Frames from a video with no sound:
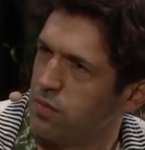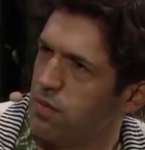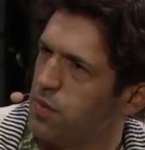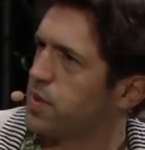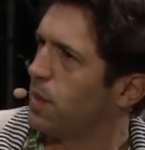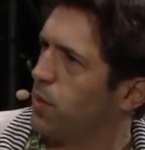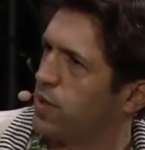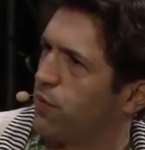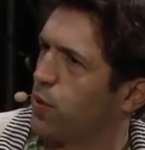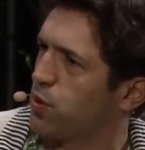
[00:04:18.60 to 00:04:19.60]
it was
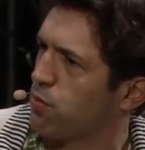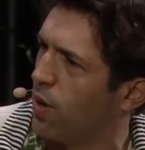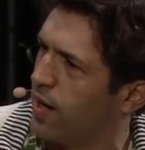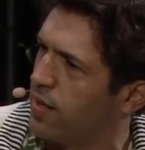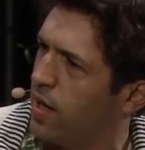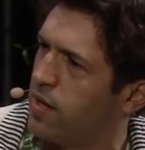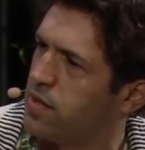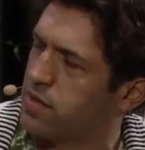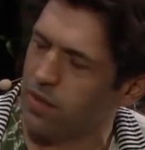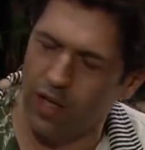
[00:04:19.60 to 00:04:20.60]
somewhat difficult to write,
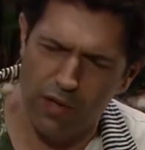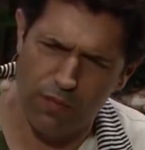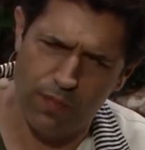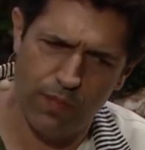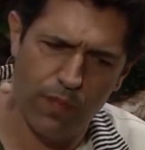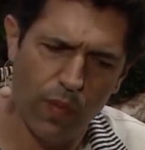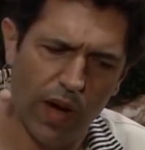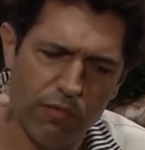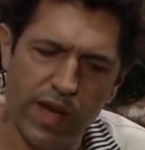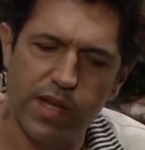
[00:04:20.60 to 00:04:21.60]
and I,
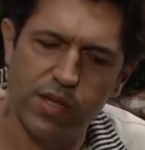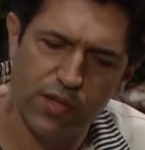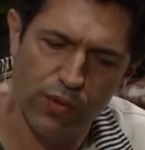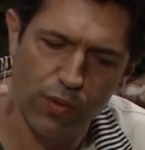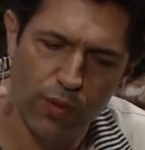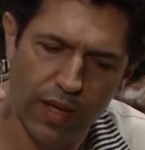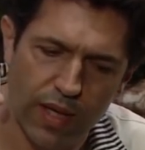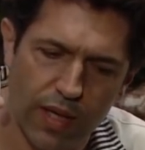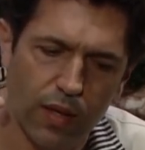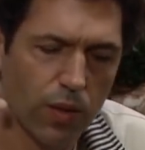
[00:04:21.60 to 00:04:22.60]
I read it to
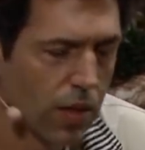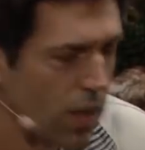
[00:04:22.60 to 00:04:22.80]
uh,